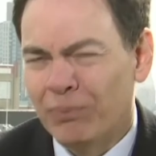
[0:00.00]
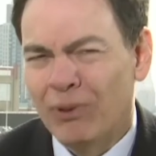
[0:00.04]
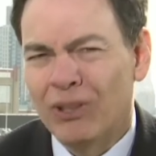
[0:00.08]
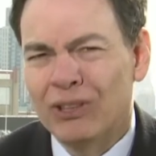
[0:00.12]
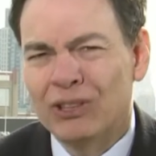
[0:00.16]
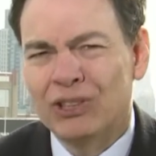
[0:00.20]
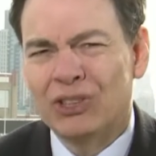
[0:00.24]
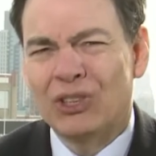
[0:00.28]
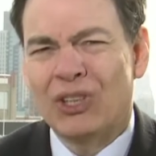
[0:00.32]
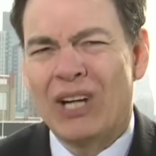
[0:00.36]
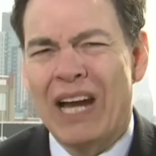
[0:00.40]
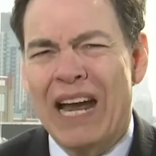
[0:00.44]

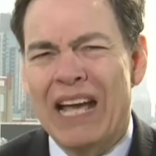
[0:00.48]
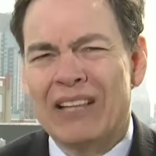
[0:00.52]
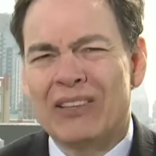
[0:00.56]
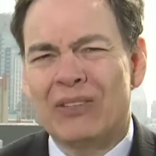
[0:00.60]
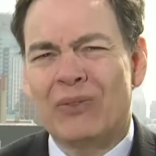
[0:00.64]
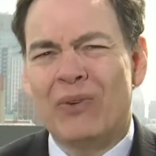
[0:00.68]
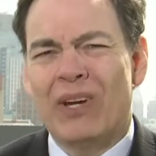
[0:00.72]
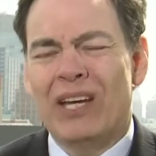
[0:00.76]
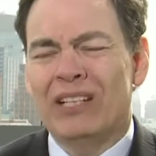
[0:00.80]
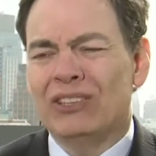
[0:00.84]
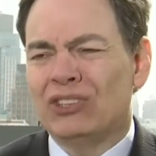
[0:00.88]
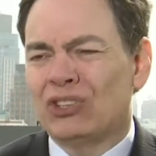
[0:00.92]
Berkshire
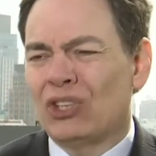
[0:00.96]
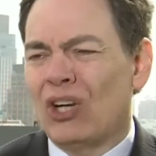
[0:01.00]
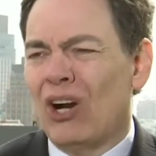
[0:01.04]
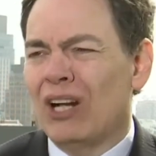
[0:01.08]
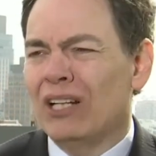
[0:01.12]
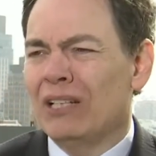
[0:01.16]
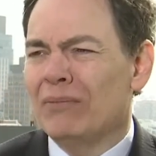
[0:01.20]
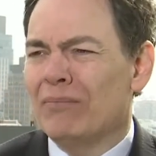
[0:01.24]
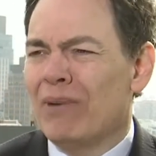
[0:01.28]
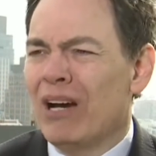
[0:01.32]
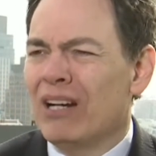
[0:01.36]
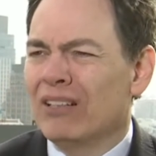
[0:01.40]
Hathaway and
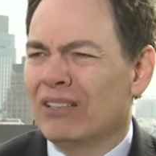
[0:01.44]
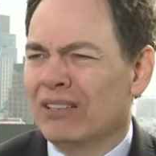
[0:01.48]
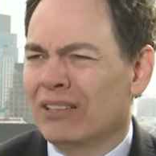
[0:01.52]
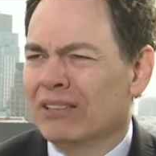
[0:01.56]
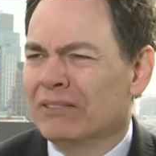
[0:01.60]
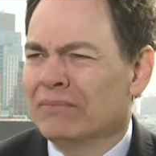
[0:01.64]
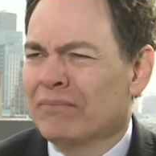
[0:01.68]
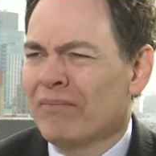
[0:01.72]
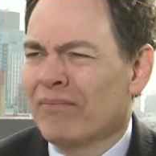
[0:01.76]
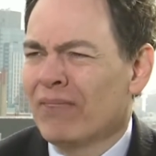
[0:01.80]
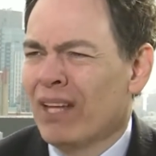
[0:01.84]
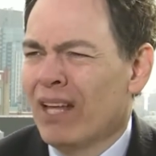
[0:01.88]
Charlie
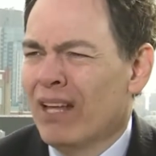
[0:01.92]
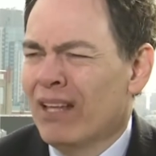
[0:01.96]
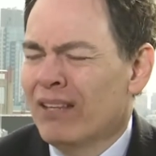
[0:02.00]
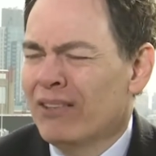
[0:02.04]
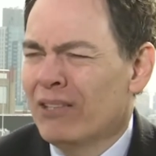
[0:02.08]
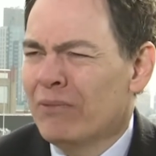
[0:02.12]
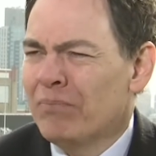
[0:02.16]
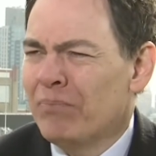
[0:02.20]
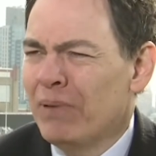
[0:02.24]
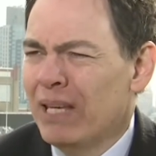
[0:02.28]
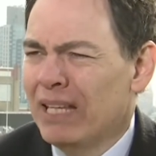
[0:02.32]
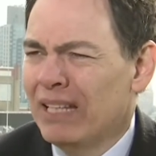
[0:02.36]
Munger,
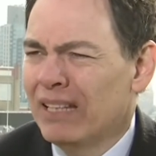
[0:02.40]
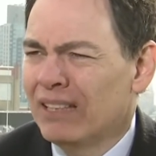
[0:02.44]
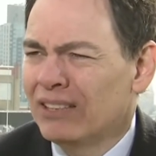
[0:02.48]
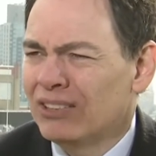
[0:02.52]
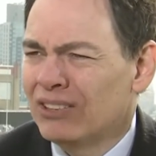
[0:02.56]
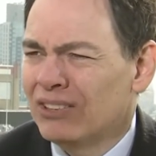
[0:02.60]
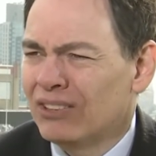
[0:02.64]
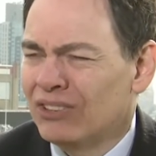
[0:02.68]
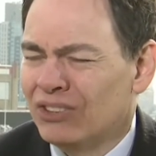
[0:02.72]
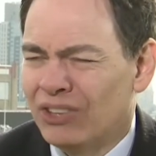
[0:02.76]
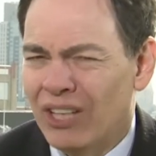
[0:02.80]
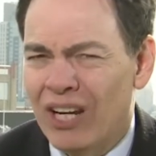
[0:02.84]
the
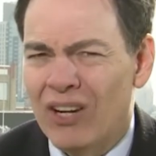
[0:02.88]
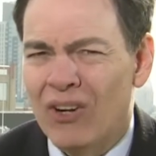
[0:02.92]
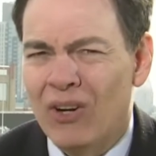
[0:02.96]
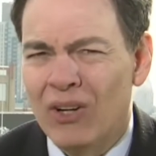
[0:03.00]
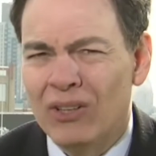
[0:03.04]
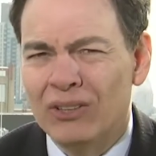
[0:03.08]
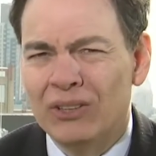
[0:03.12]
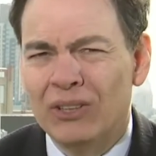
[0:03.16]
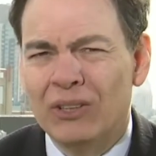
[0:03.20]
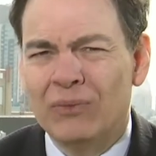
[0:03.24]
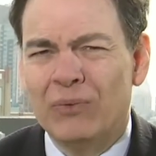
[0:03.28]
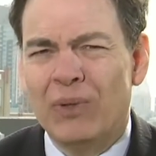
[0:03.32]
biggest
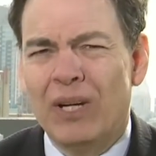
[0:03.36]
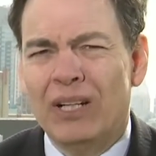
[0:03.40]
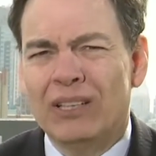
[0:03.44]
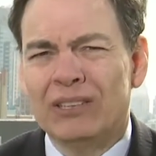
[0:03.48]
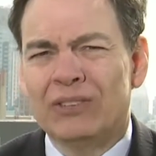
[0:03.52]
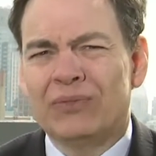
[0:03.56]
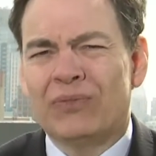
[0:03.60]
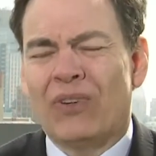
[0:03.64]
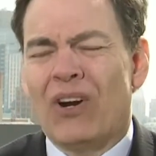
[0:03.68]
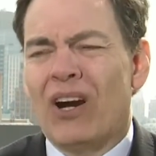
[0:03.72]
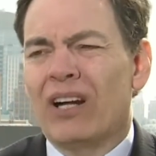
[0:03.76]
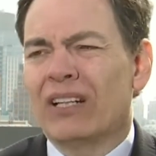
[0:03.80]
shareholder of
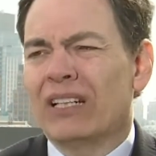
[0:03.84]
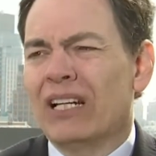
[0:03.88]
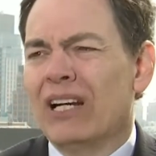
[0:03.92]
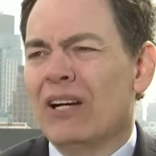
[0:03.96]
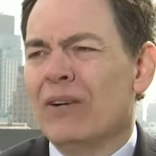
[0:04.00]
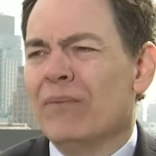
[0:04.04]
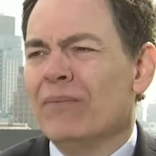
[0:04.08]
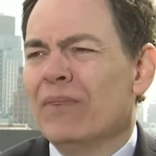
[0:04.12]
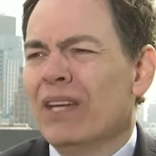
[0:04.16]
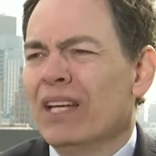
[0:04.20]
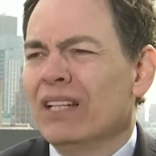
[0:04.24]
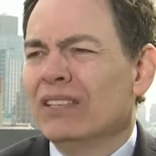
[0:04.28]
Wells
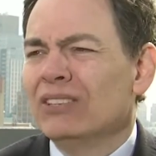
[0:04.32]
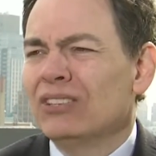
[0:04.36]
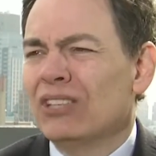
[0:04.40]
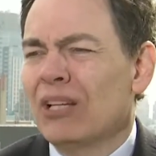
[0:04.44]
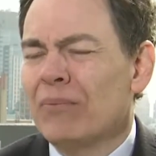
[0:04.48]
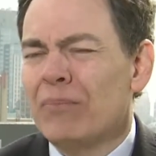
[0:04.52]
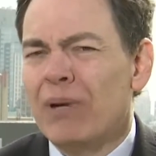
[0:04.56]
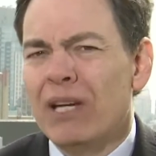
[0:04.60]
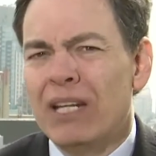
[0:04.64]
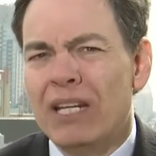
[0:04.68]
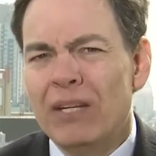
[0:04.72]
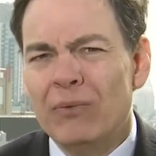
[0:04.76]
Fargo,
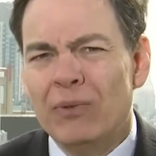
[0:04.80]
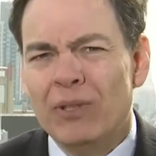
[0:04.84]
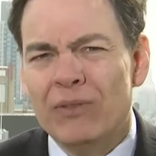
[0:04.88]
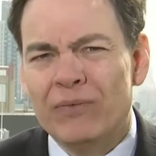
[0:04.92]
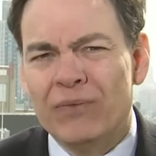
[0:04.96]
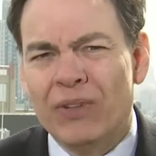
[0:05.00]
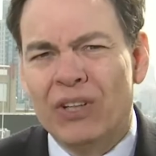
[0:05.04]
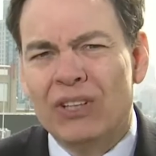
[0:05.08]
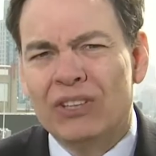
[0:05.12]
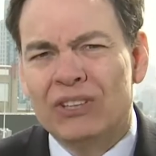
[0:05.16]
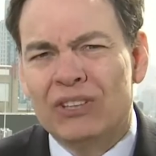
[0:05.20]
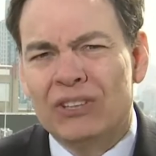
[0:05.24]
somebody
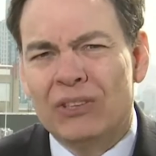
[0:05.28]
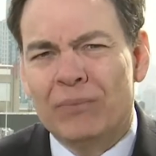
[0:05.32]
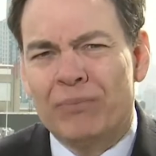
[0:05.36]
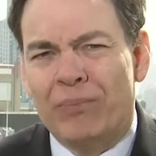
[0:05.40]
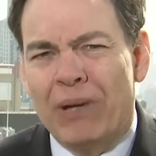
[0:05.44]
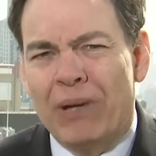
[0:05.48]
reversed the